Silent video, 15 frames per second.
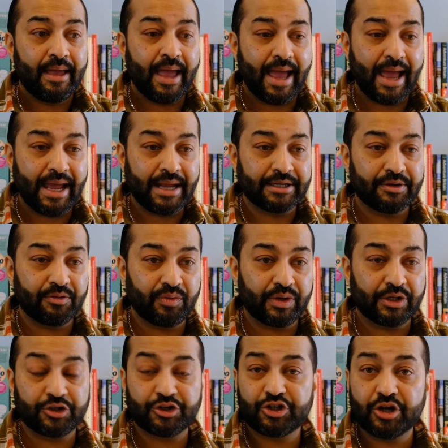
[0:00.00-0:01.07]
and we
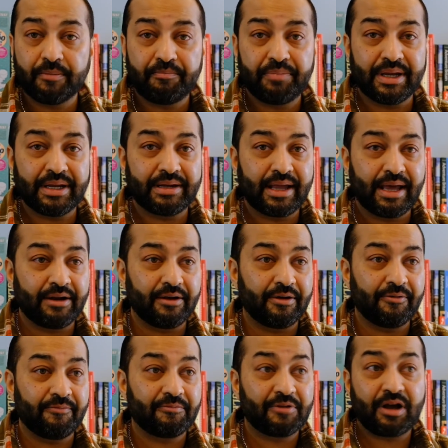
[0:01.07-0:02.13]
could jump in at
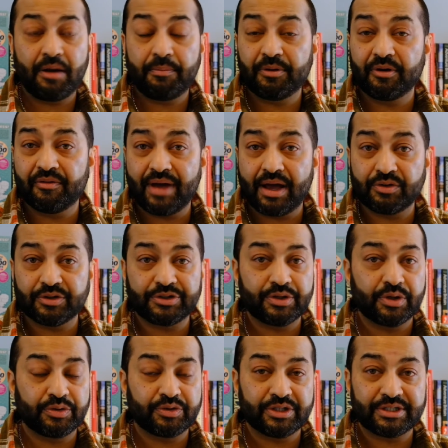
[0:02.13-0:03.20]
a couple of hours
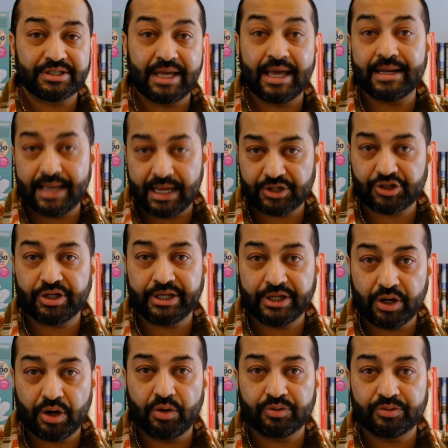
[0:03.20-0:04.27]
notice and actually
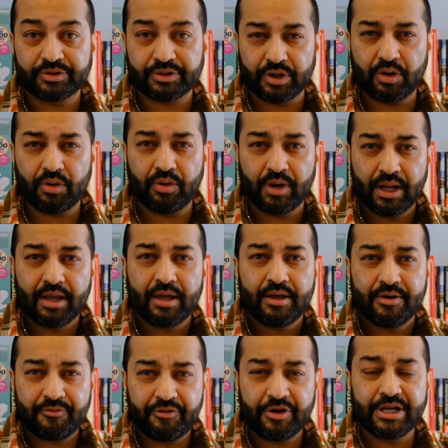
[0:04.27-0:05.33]
go. So
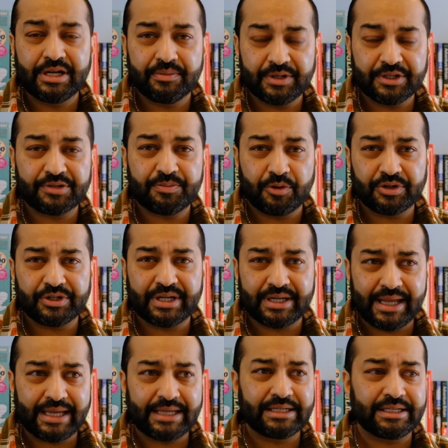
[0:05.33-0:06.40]
freedom and
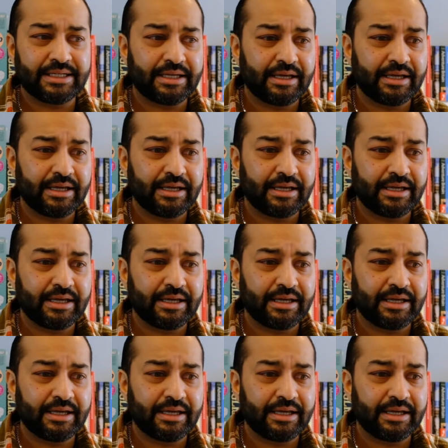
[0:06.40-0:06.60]
spontaneity,